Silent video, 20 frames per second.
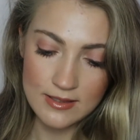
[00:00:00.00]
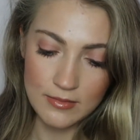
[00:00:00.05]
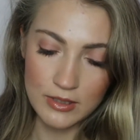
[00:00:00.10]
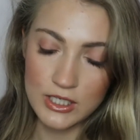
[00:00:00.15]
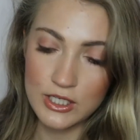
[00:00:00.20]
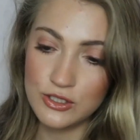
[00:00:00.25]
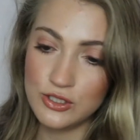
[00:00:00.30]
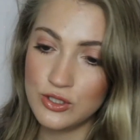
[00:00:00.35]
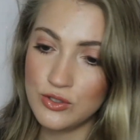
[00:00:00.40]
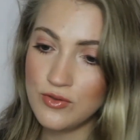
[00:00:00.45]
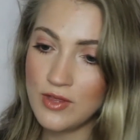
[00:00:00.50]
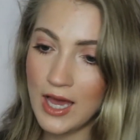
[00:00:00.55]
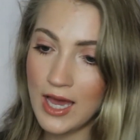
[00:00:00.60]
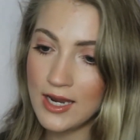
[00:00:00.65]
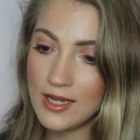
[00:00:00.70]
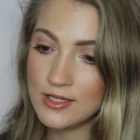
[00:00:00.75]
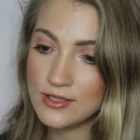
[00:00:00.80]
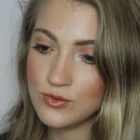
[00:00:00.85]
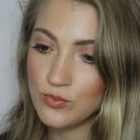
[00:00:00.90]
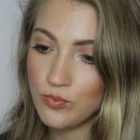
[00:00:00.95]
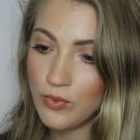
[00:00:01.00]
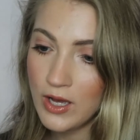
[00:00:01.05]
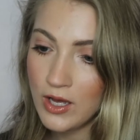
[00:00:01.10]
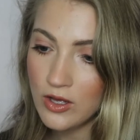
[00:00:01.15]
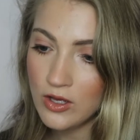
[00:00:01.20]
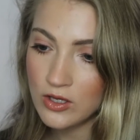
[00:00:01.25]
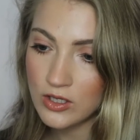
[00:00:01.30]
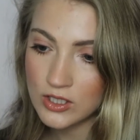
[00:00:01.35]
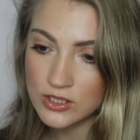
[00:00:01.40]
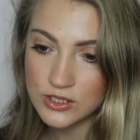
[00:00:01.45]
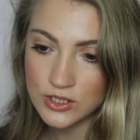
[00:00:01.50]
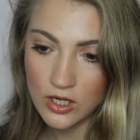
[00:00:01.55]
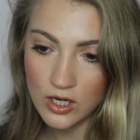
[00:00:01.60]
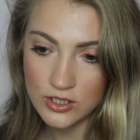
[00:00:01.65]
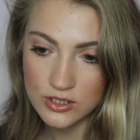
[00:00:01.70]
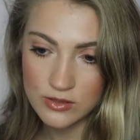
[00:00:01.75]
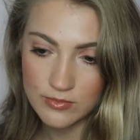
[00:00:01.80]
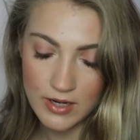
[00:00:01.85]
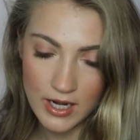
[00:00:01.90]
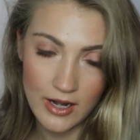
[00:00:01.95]
I'm going to do that as well because there
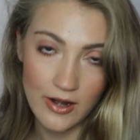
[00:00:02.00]
are some